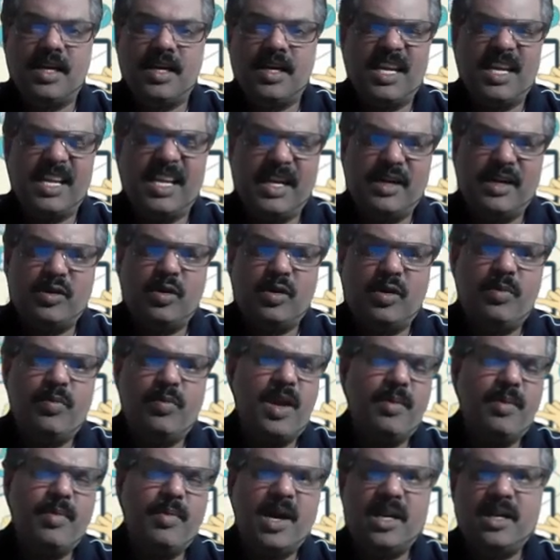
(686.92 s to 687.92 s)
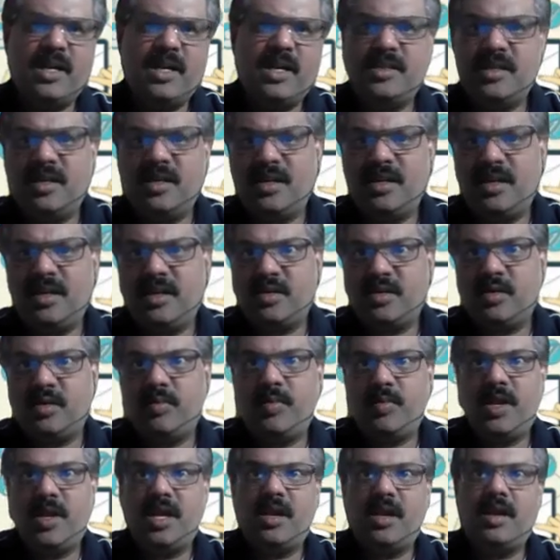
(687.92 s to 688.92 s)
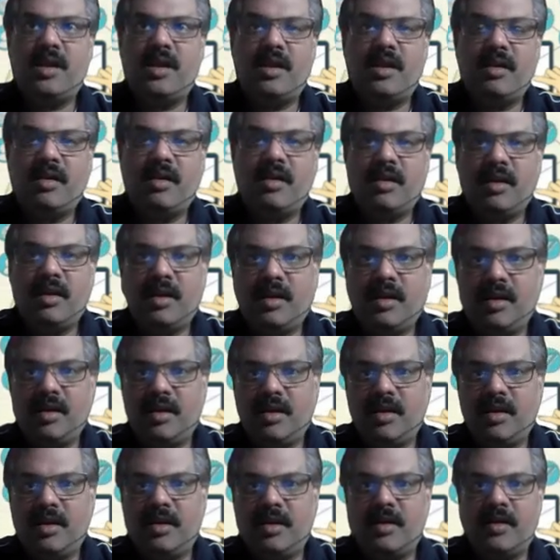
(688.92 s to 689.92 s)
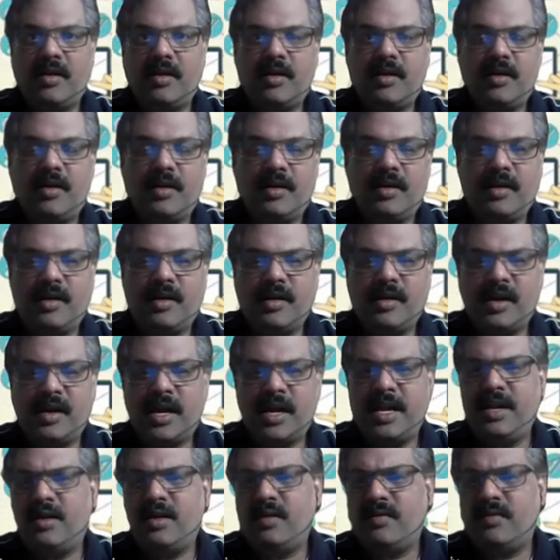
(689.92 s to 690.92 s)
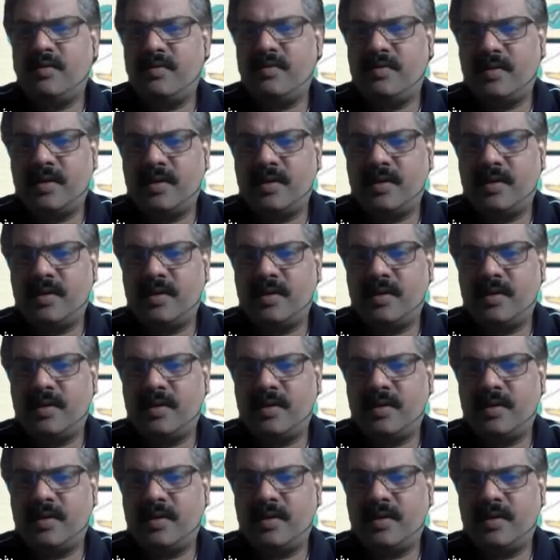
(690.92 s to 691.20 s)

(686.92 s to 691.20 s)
It could be a manager, it could be a kind of